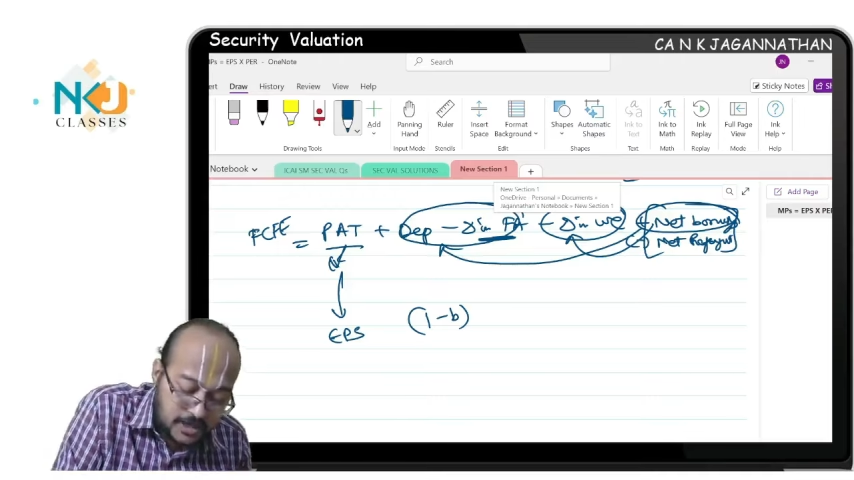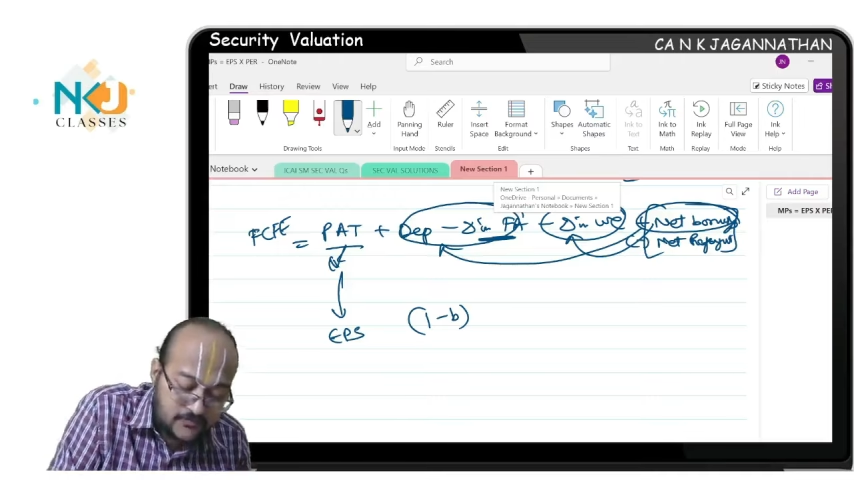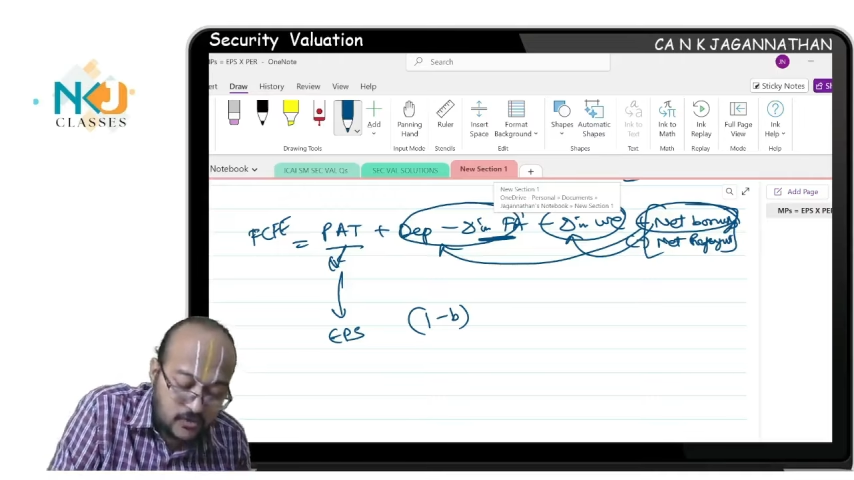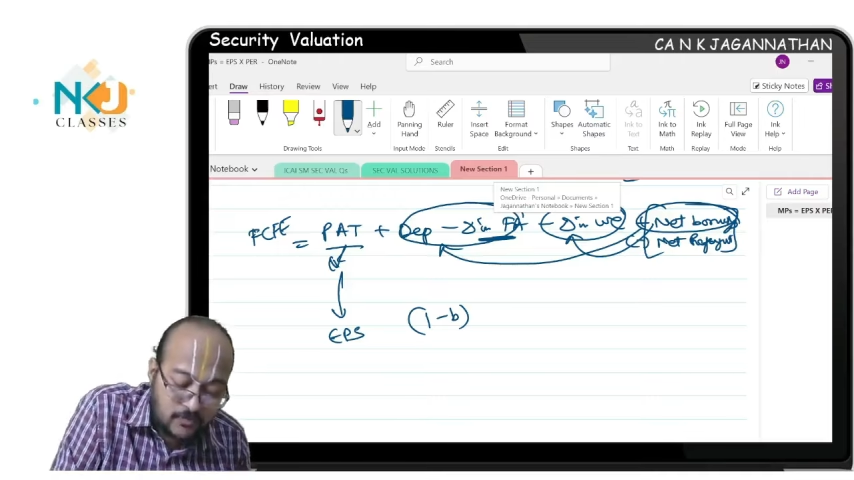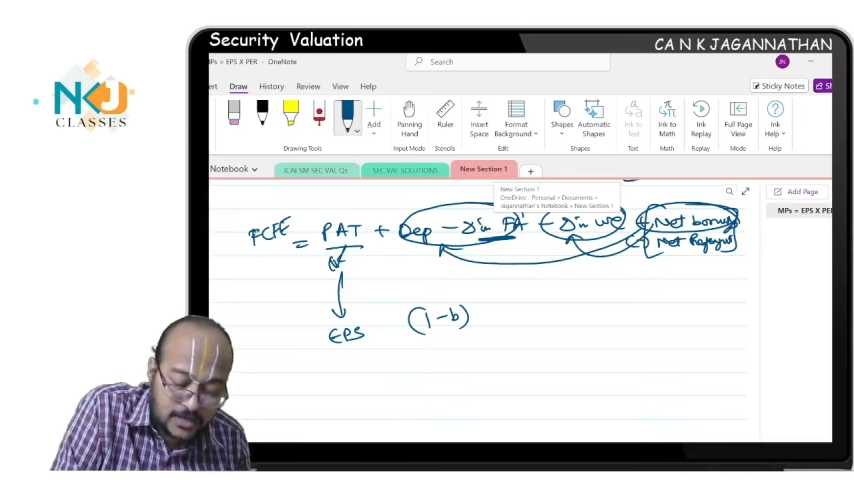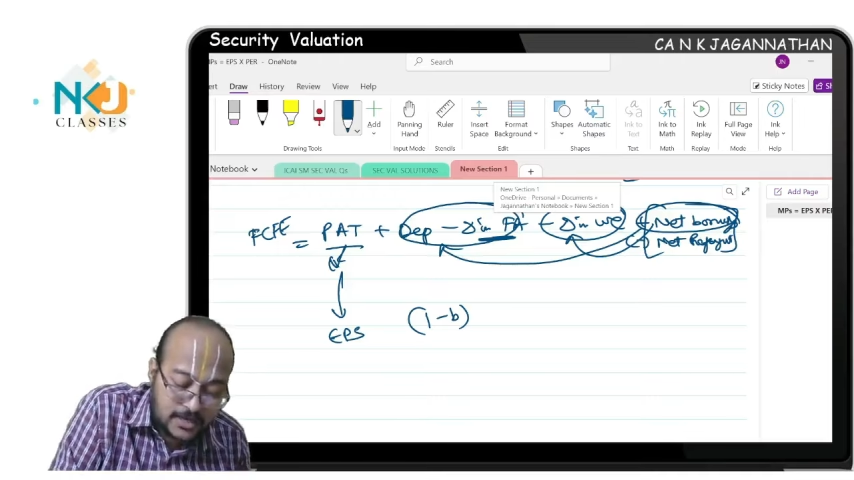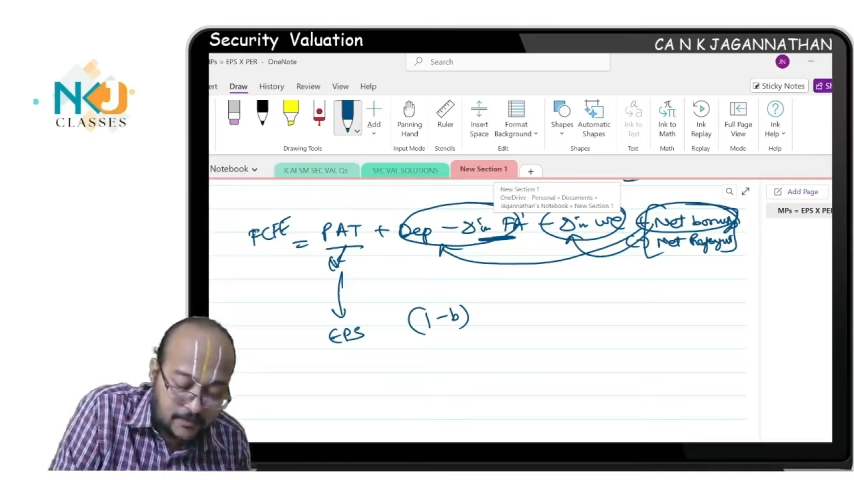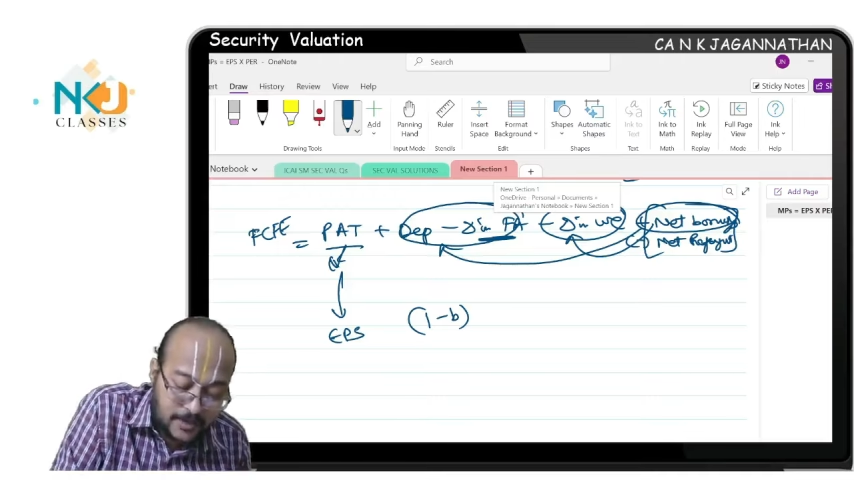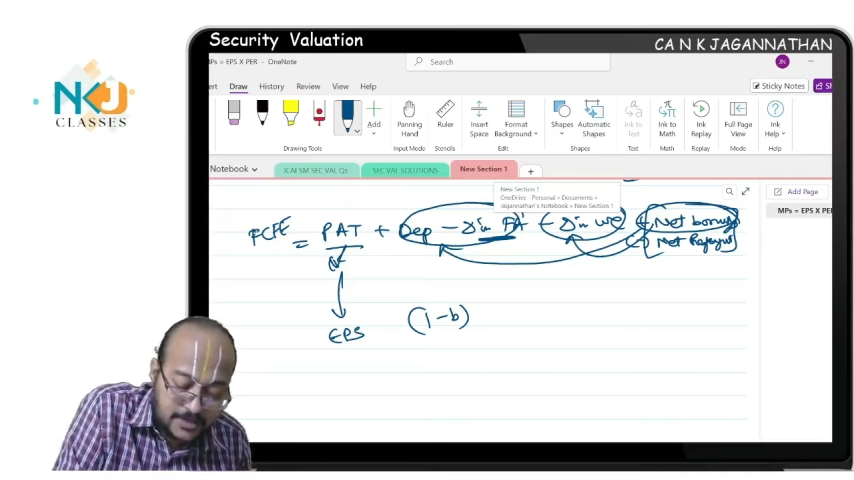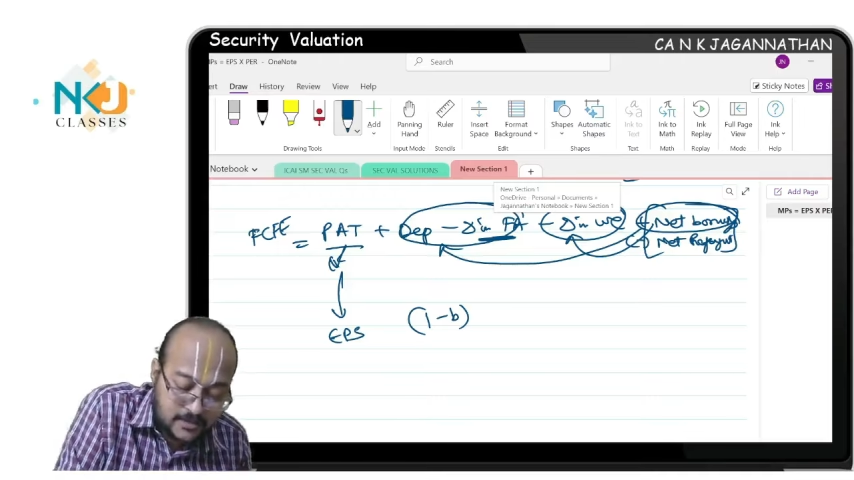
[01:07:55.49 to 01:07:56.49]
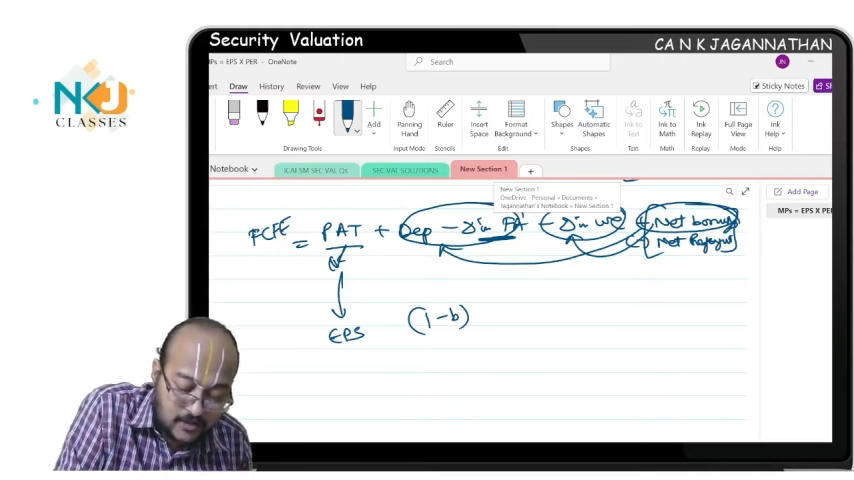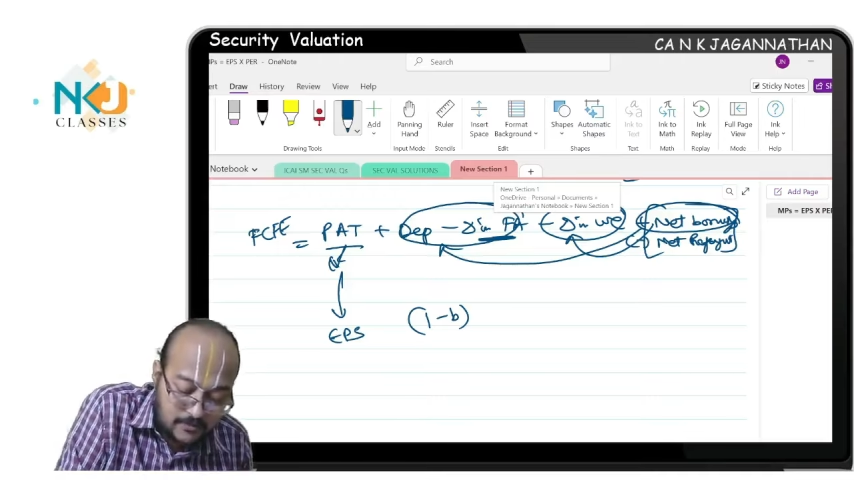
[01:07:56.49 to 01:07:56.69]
if you multiply the 1